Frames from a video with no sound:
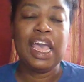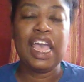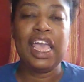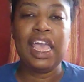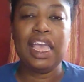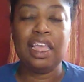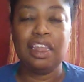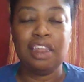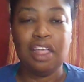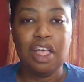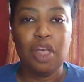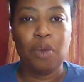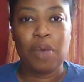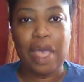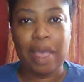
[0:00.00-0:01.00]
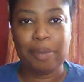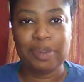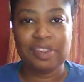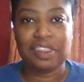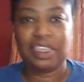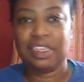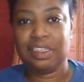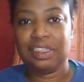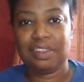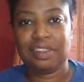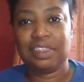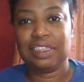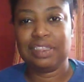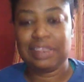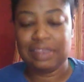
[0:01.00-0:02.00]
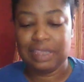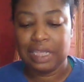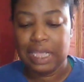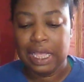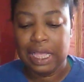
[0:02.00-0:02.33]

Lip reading: And what happens is this